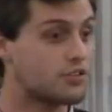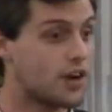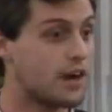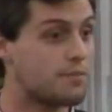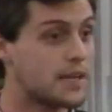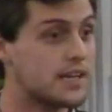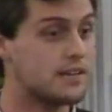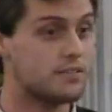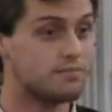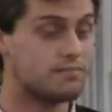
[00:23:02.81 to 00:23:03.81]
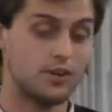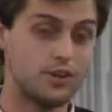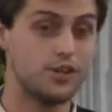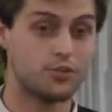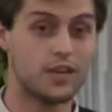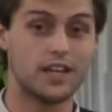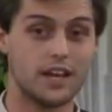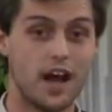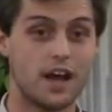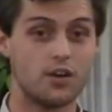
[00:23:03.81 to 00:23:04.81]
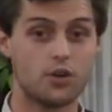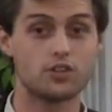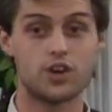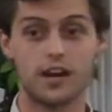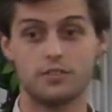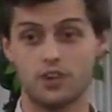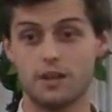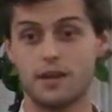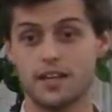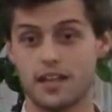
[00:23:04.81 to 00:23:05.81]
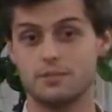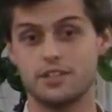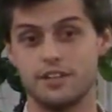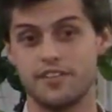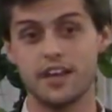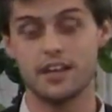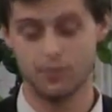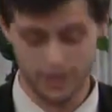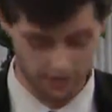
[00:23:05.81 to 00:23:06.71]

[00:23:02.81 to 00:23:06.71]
try to be who you're really not, nor try to make claims to divinity when you're